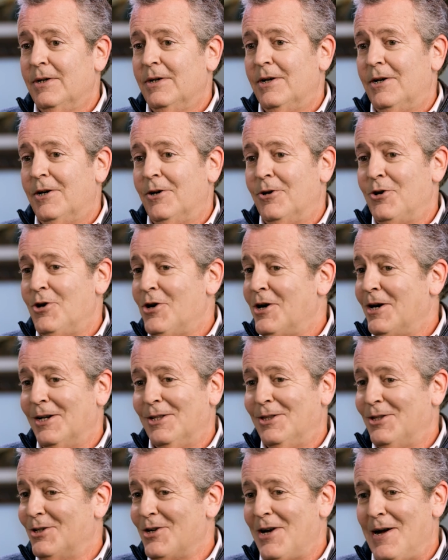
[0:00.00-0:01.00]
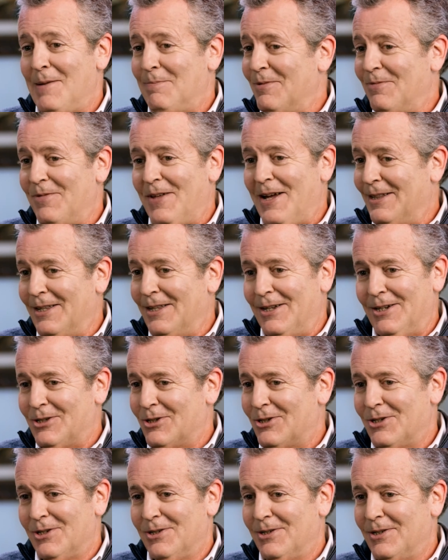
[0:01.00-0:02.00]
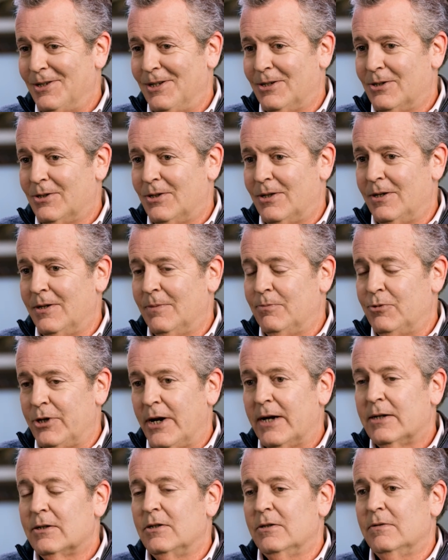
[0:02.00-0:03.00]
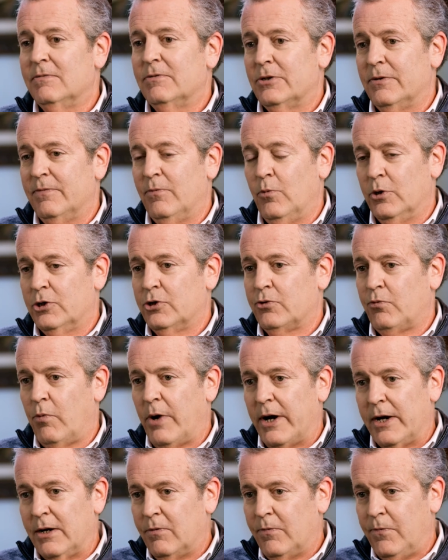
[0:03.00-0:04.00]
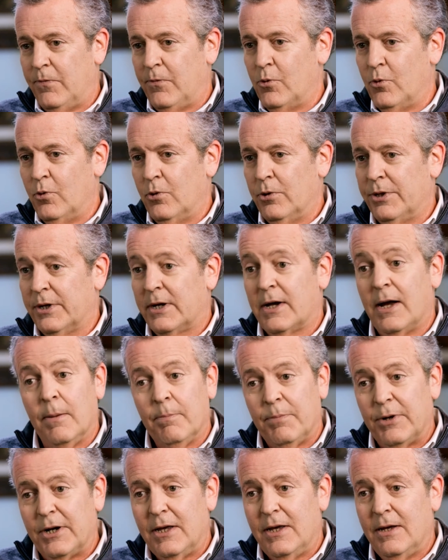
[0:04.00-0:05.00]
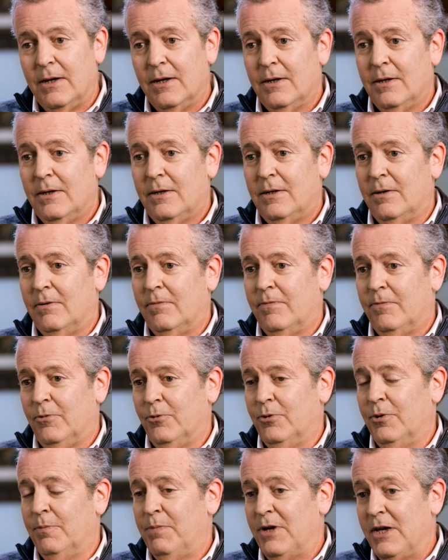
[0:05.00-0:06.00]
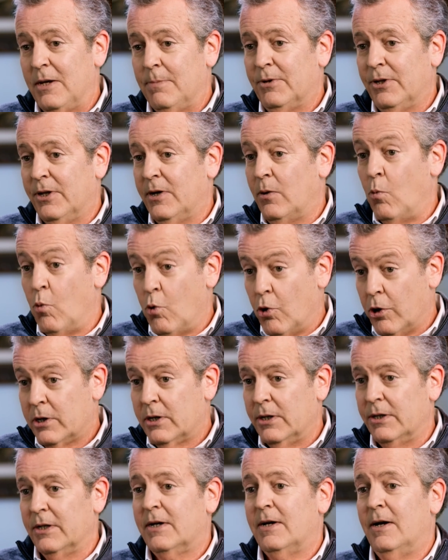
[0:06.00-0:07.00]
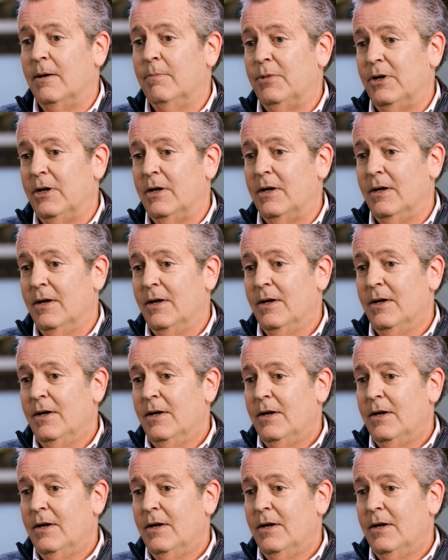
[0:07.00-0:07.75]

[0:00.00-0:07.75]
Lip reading: are not at the top of that list. It's the objectives of what's right for the company and for the people that work in the company.